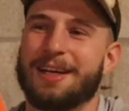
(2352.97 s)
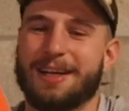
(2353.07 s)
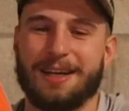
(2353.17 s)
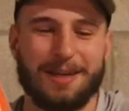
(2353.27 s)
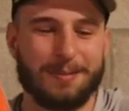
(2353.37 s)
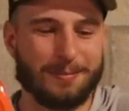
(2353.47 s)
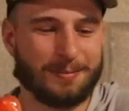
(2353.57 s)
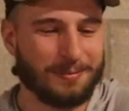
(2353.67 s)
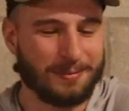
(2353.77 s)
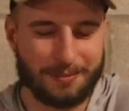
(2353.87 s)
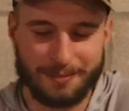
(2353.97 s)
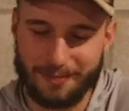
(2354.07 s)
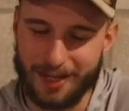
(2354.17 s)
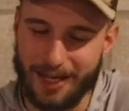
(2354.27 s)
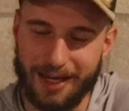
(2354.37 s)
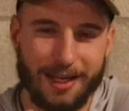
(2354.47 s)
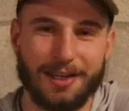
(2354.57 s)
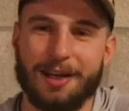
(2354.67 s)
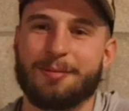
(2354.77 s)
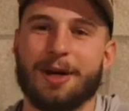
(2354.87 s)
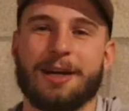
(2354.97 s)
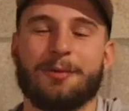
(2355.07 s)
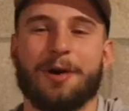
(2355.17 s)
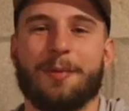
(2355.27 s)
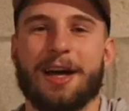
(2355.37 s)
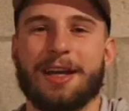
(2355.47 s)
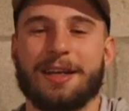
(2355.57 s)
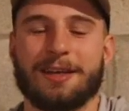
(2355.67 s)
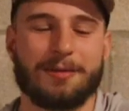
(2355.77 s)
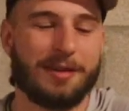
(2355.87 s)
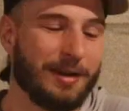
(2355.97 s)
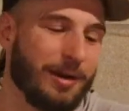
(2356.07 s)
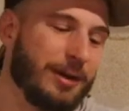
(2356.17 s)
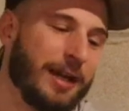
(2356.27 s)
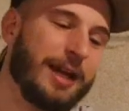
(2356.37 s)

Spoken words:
And I love bringing them when I'm hiking. So